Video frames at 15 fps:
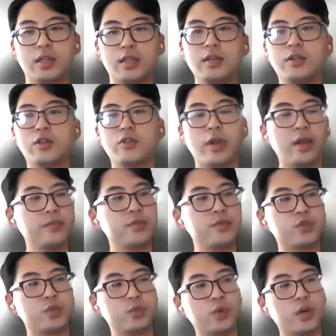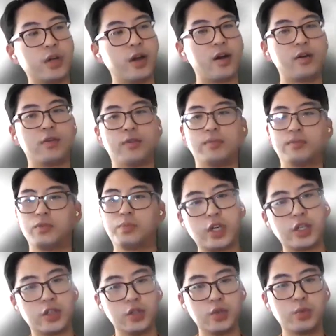engraves what our
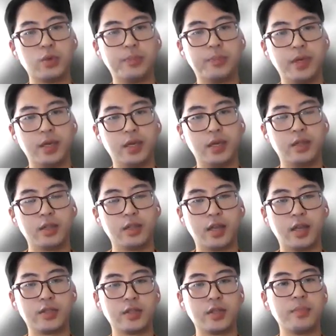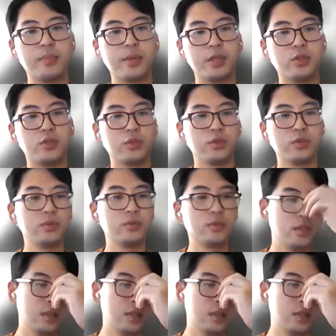projections will be as a company too.